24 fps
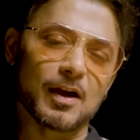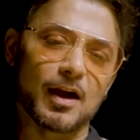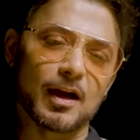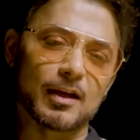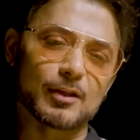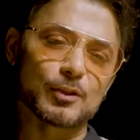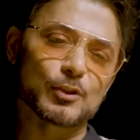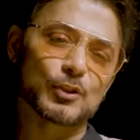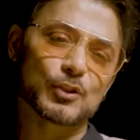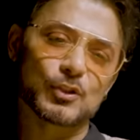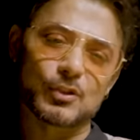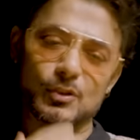
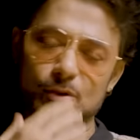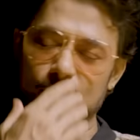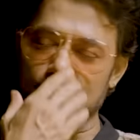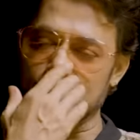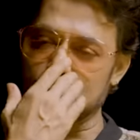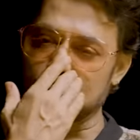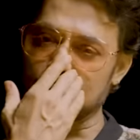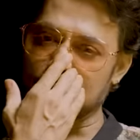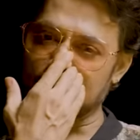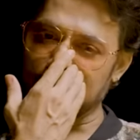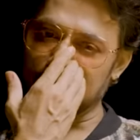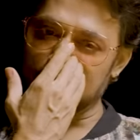I used
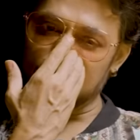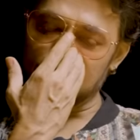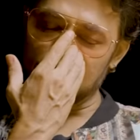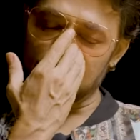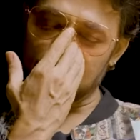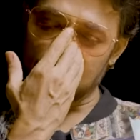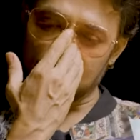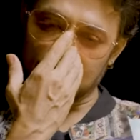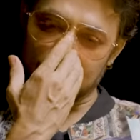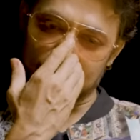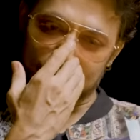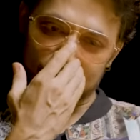to get
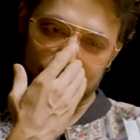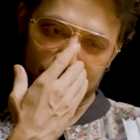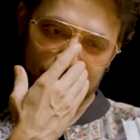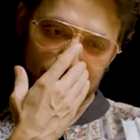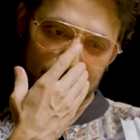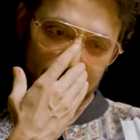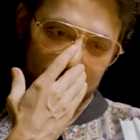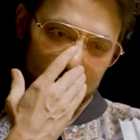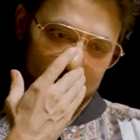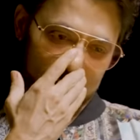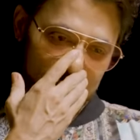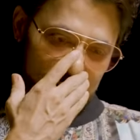into a lot of
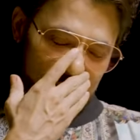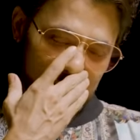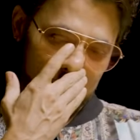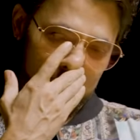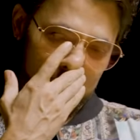trouble as a